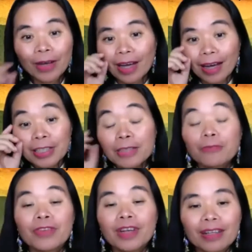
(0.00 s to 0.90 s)

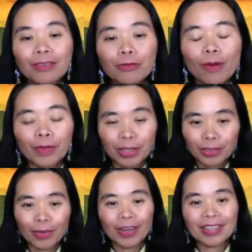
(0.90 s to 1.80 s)
different from the
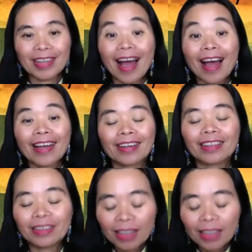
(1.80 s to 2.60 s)
stories that I heard.